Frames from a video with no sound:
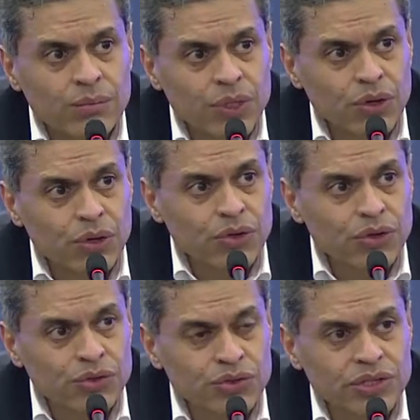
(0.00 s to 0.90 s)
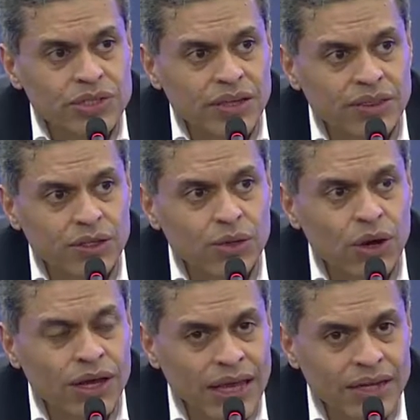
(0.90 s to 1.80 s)
But the good news is I think you
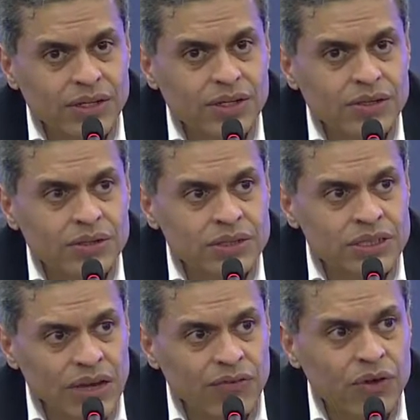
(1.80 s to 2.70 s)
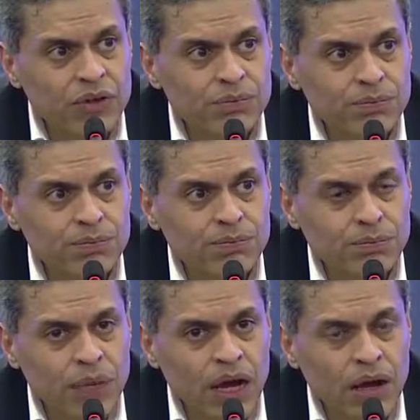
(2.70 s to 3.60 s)
are getting several
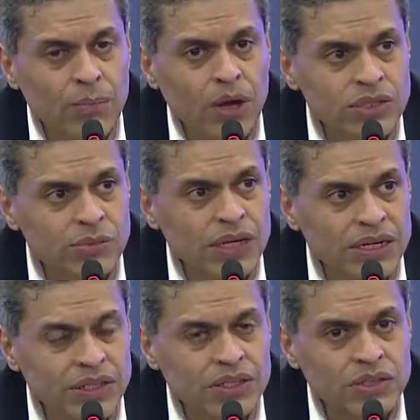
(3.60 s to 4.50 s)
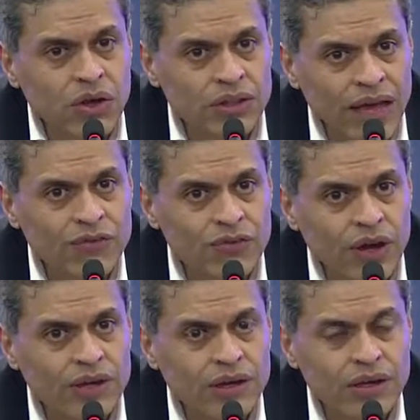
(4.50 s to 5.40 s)
uh, possibilities on that
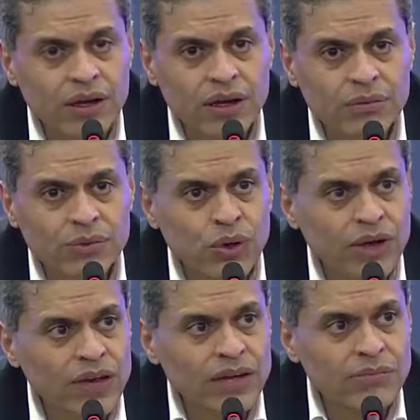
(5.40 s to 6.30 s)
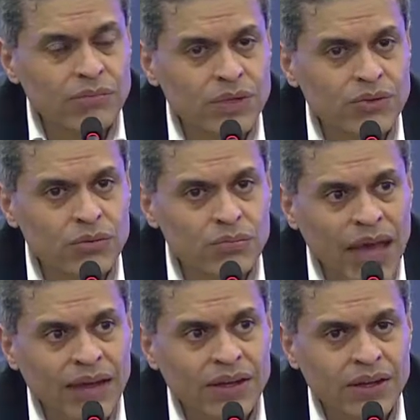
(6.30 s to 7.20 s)
front. Um, you have had a
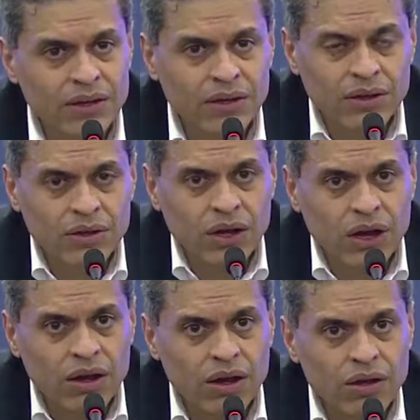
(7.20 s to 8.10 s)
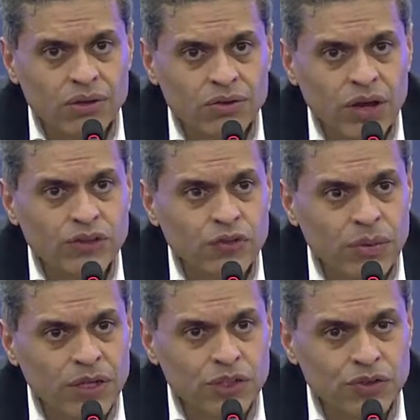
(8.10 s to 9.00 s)
dramatic uh,
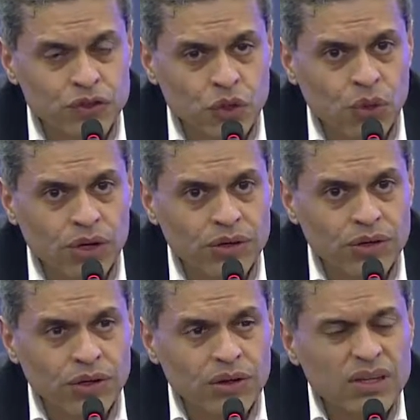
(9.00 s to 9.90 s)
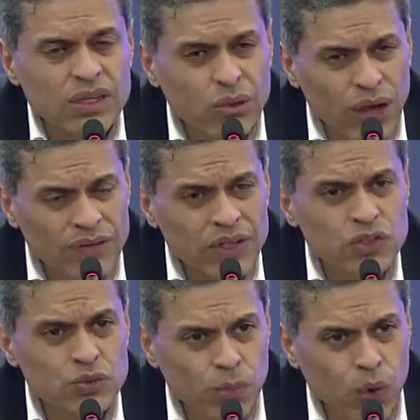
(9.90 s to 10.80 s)
transformation of solar. You're having a
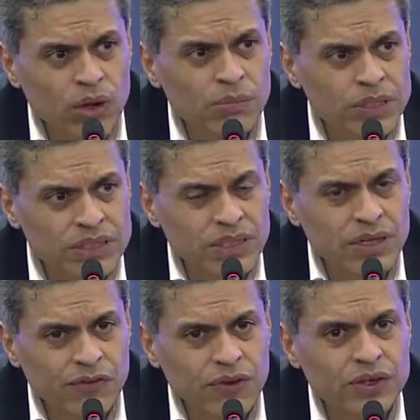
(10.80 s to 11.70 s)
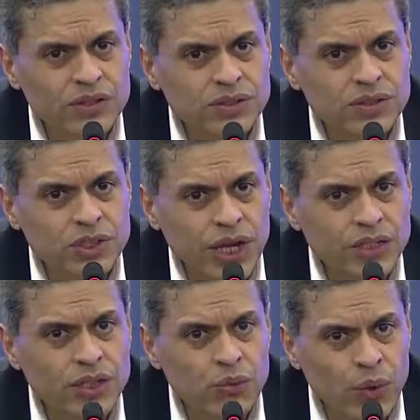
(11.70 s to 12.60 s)
smaller but significant
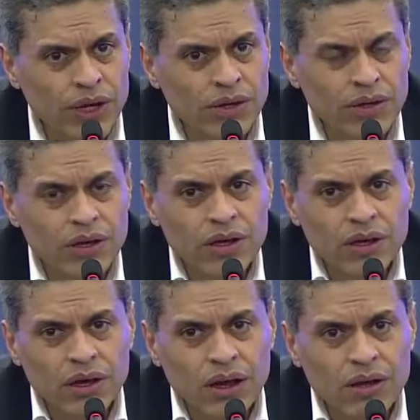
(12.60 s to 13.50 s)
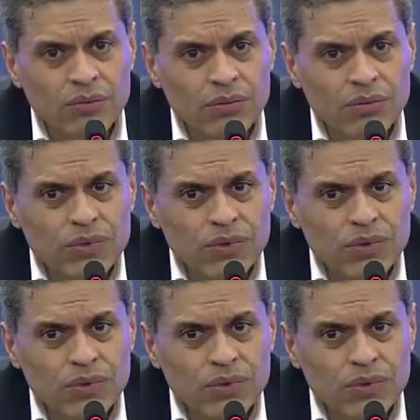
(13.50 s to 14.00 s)
change in wind. Um,